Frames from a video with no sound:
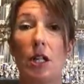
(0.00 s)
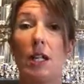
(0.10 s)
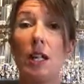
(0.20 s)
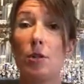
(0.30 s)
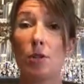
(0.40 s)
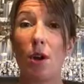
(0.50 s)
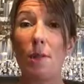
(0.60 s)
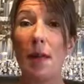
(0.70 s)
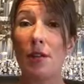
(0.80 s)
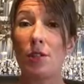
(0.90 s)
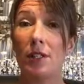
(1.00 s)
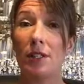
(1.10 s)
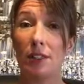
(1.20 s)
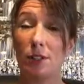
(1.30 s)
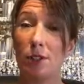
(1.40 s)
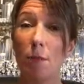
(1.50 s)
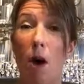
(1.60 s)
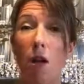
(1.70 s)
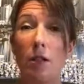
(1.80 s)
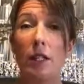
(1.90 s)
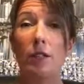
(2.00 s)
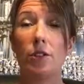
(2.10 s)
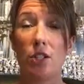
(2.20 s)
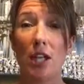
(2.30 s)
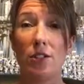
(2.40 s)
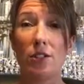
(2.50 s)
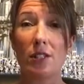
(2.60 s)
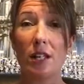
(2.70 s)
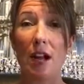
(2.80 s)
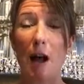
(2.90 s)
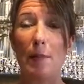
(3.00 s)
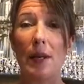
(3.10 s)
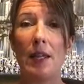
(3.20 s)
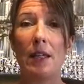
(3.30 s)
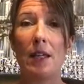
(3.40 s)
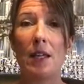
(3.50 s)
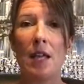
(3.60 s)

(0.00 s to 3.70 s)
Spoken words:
And then you start measuring these small little changes that are happening,